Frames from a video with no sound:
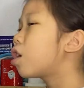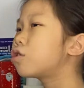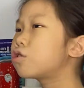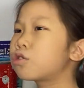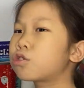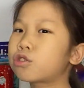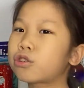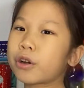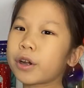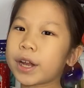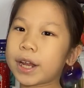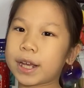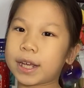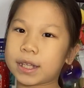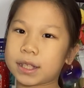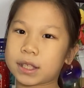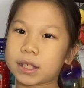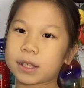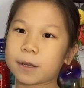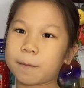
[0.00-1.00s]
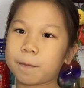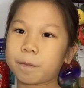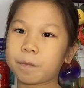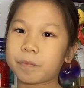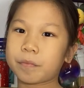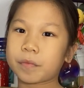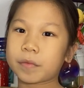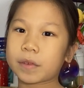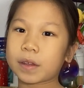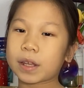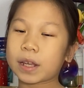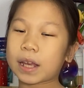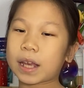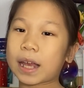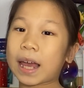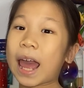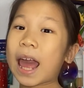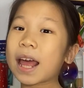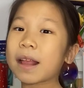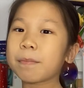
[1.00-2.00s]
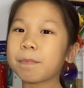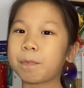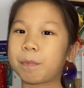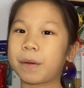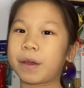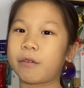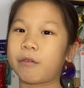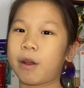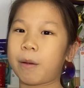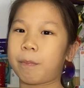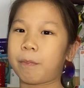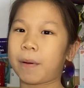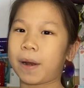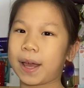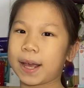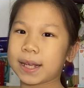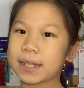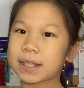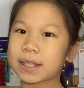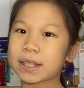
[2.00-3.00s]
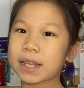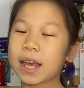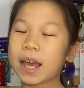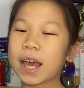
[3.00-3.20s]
trees can be replaced